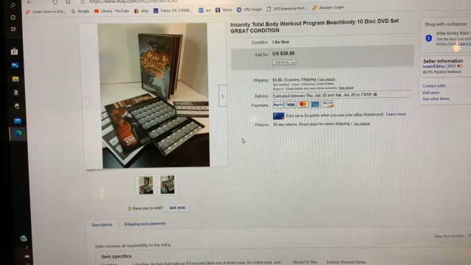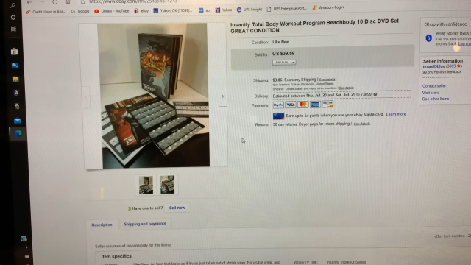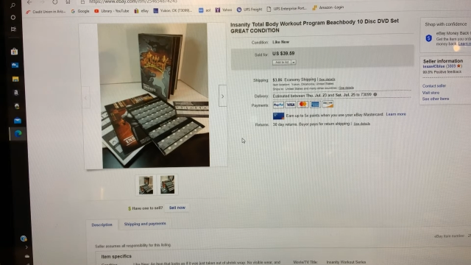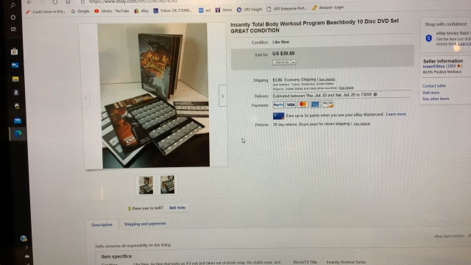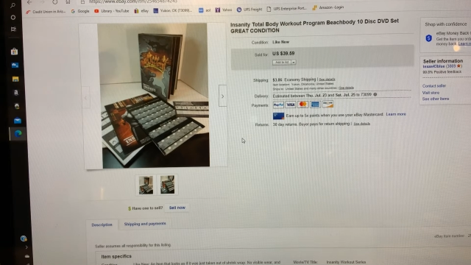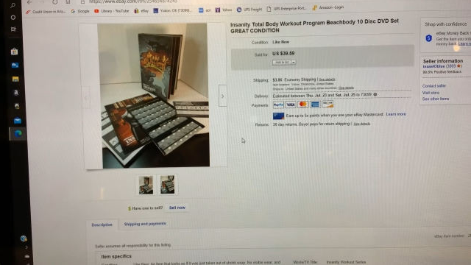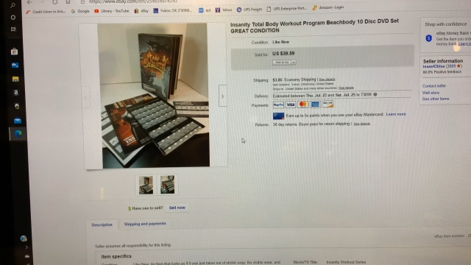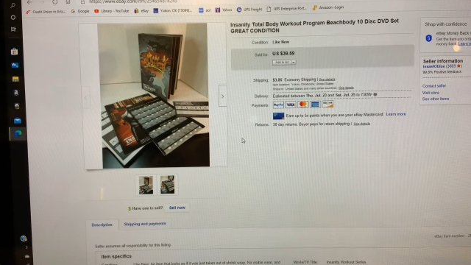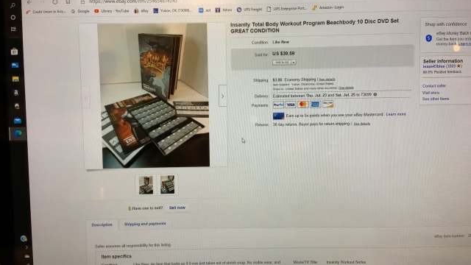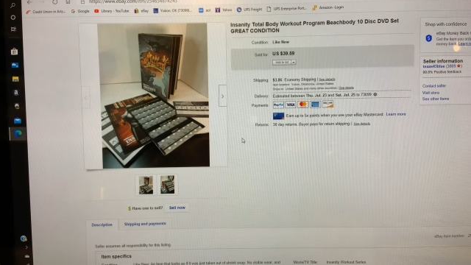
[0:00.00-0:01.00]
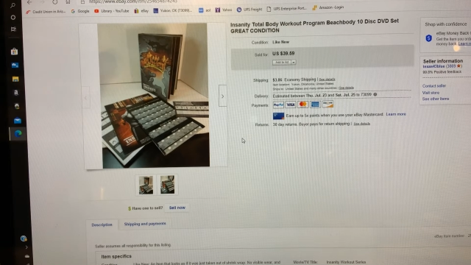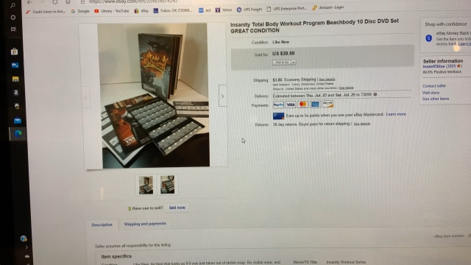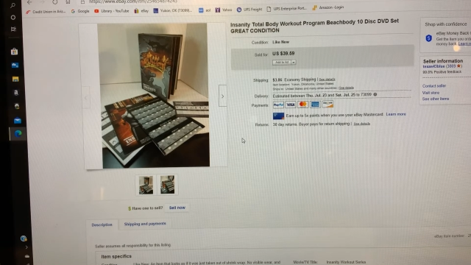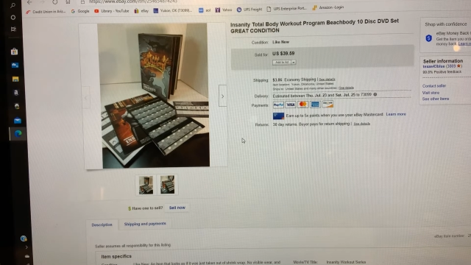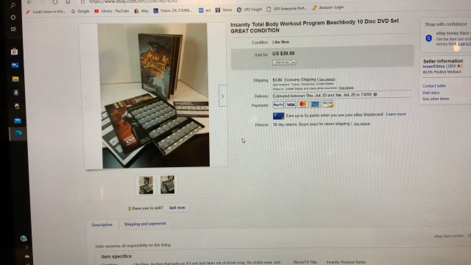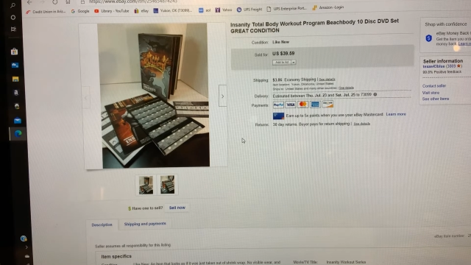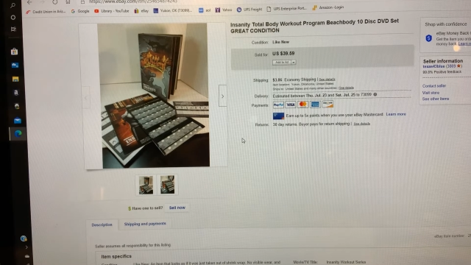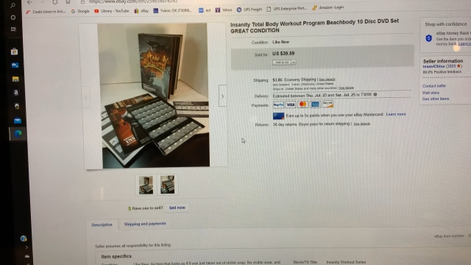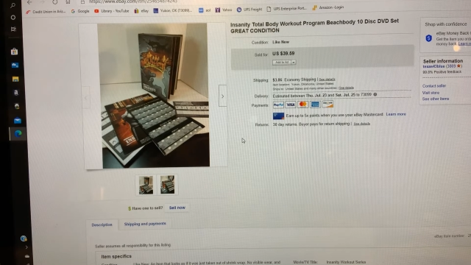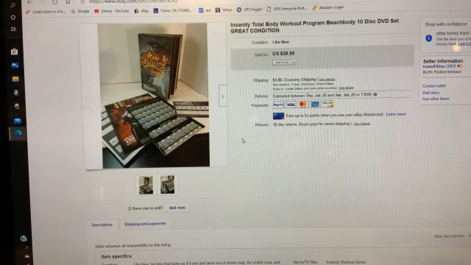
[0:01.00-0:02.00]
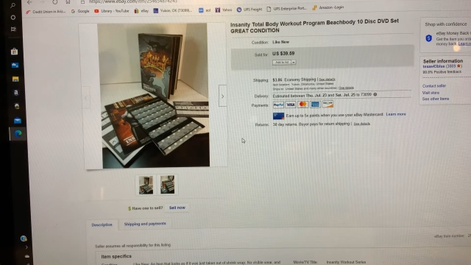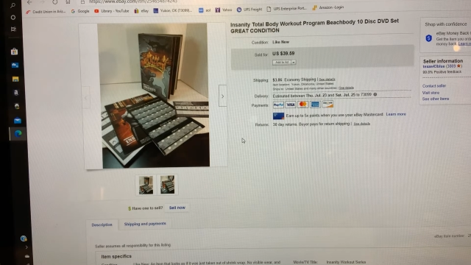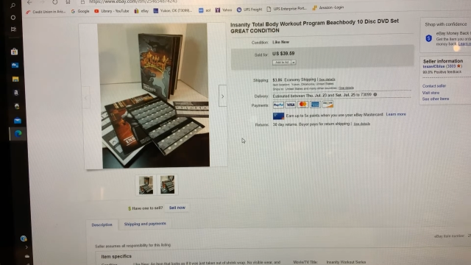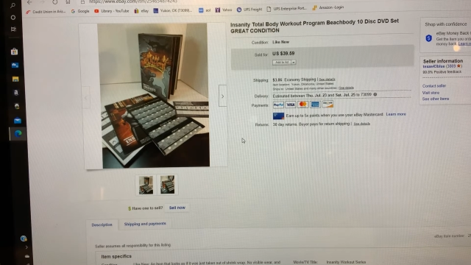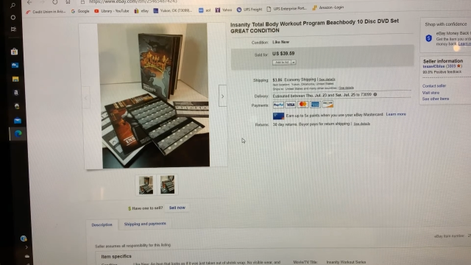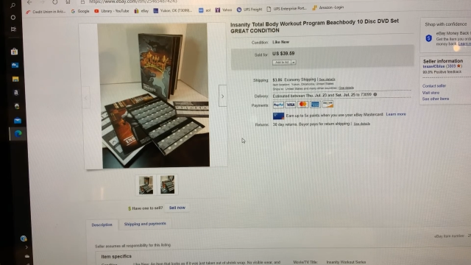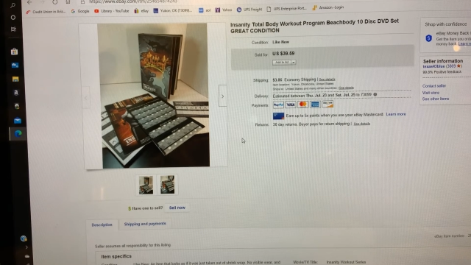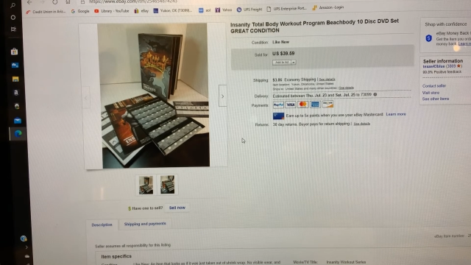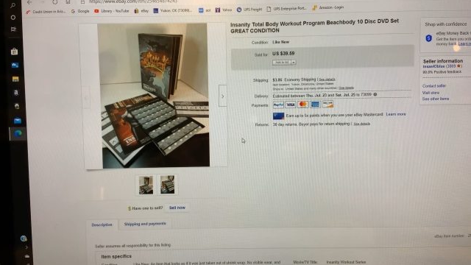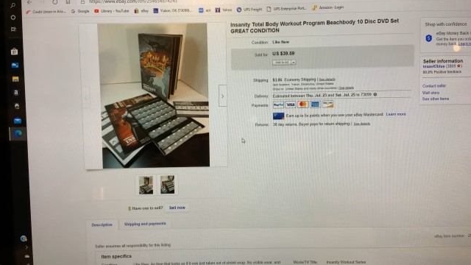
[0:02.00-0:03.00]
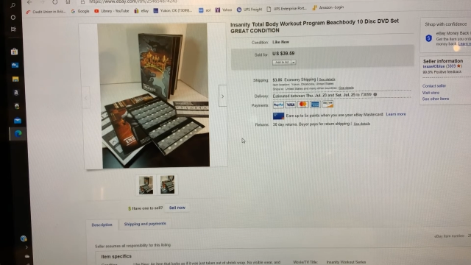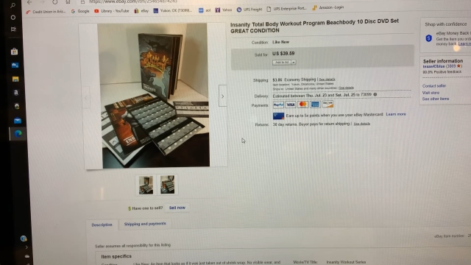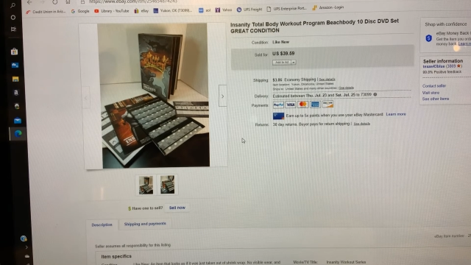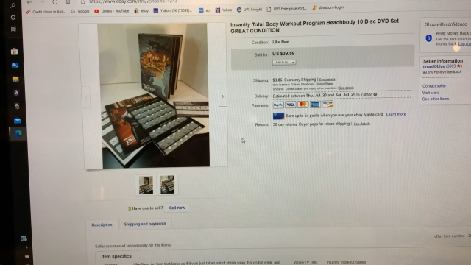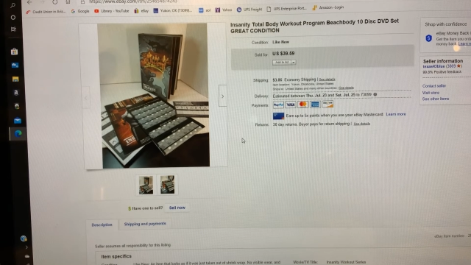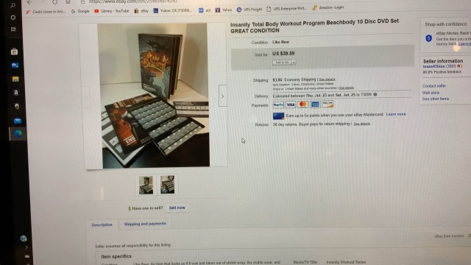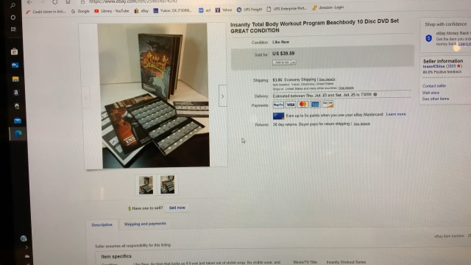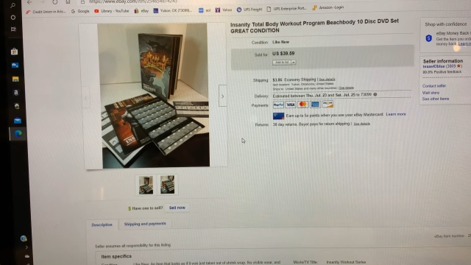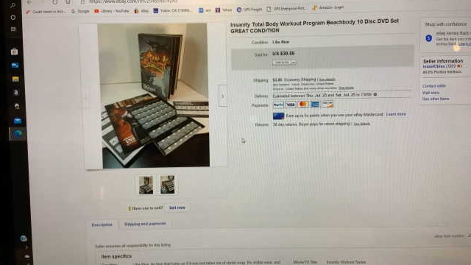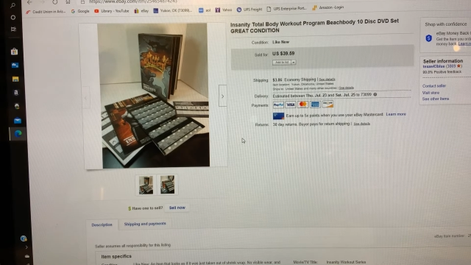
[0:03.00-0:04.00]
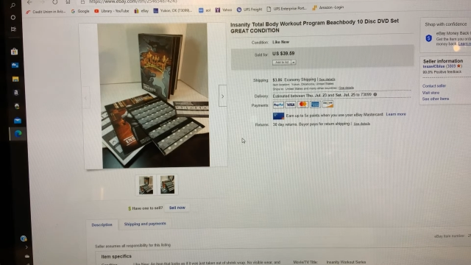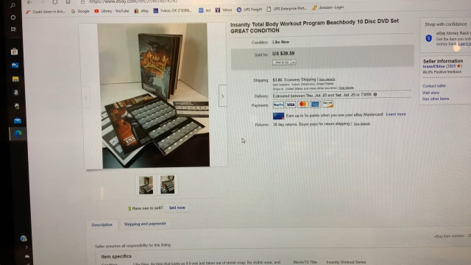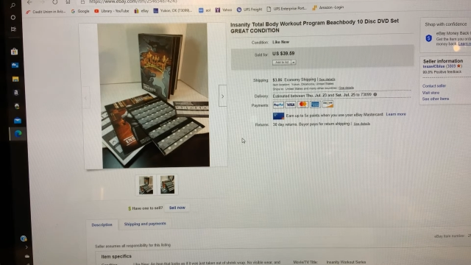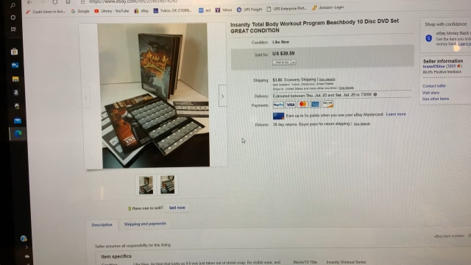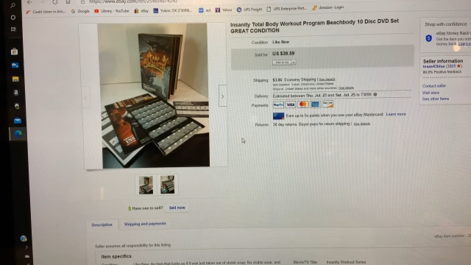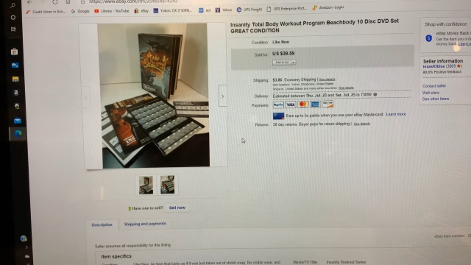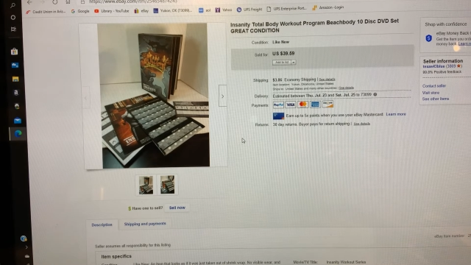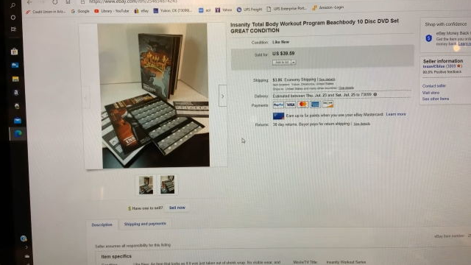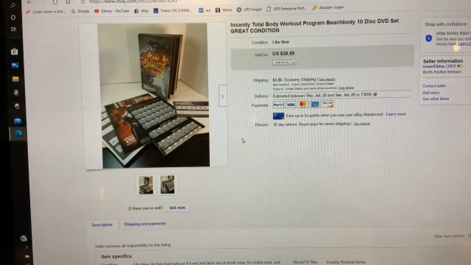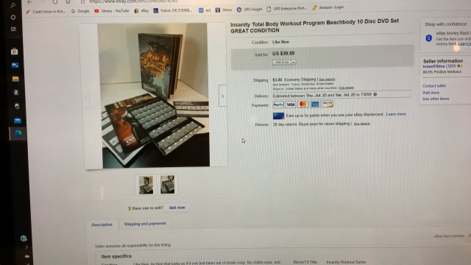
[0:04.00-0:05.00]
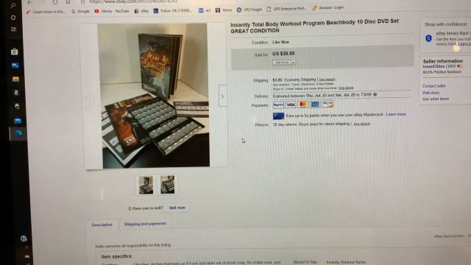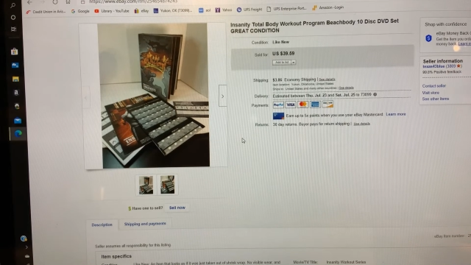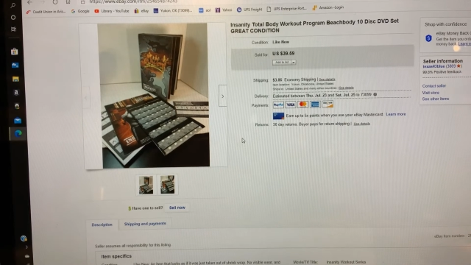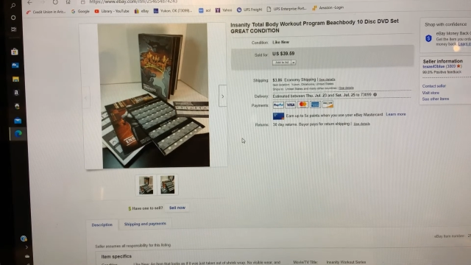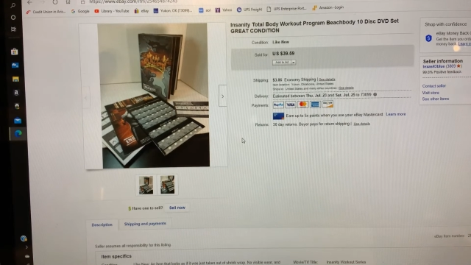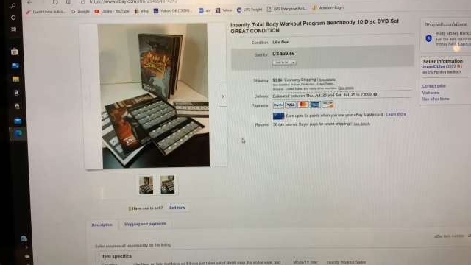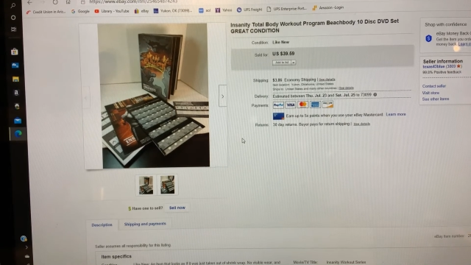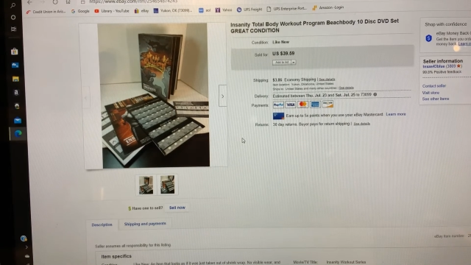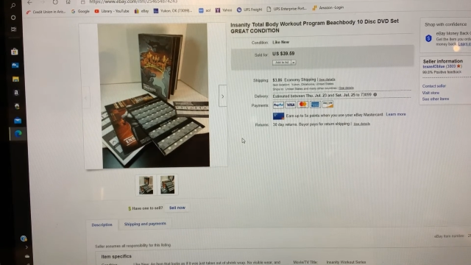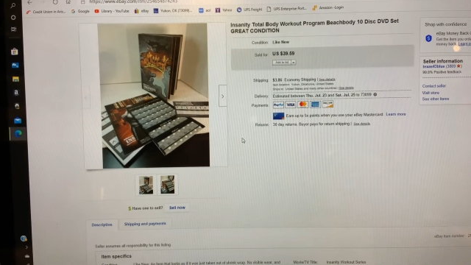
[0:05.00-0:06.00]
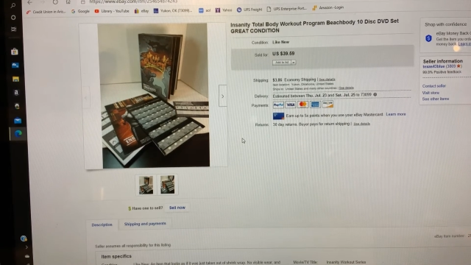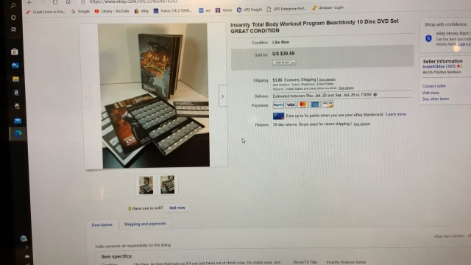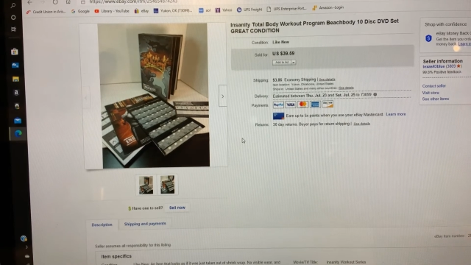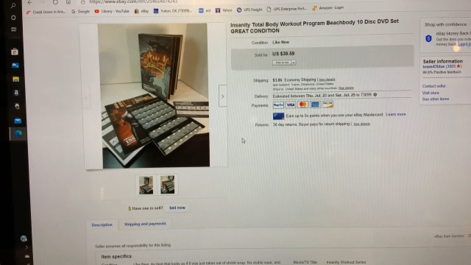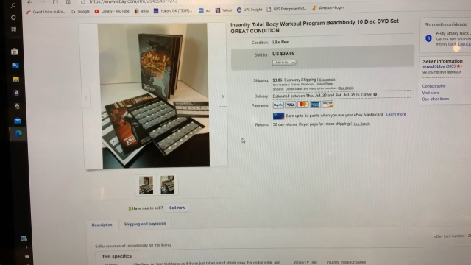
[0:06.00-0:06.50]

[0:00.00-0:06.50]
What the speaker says: (no speaker visible)